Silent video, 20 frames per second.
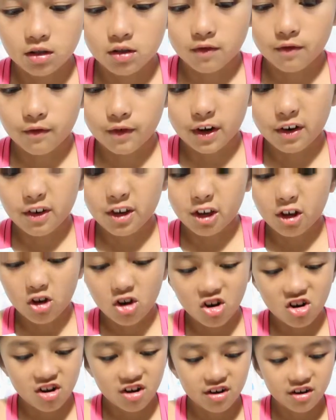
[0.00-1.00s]
it's very
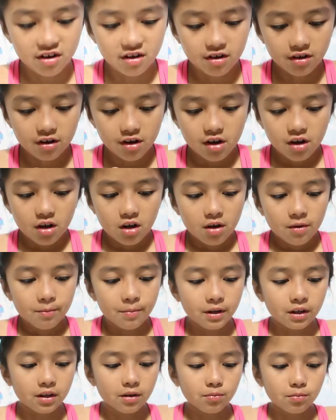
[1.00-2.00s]
hard.
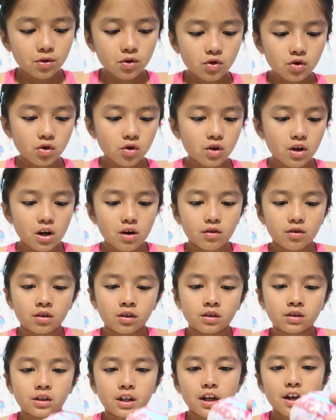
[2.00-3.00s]
But let me show you how it
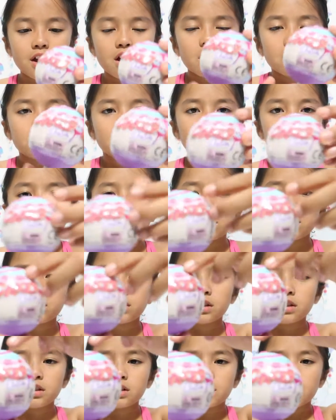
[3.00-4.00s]
looks like. So this
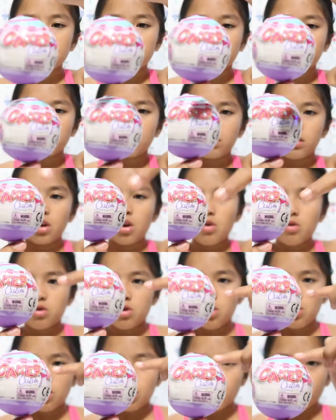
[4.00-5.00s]
is like the
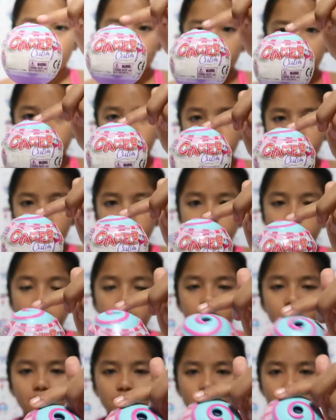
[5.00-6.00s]
logo over here
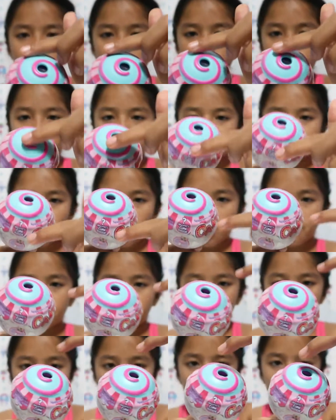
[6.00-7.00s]
and then we have the
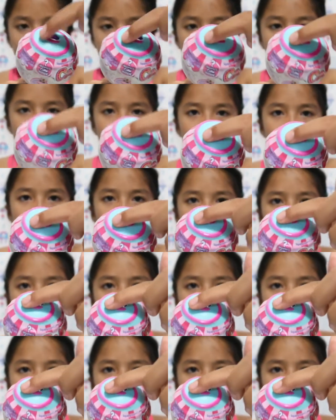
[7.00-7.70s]
top frosting.